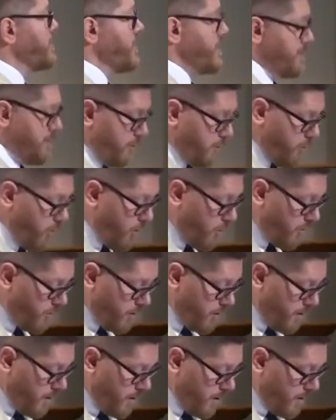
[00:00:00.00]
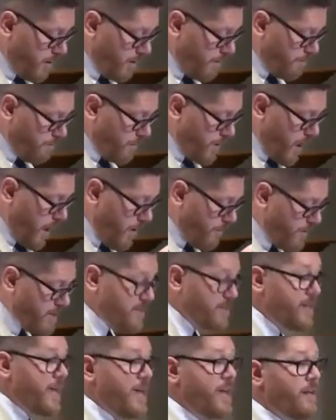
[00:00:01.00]
his throne of
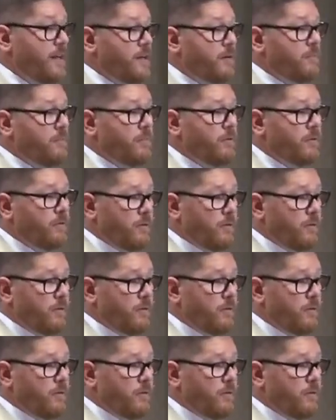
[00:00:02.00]
his kingdom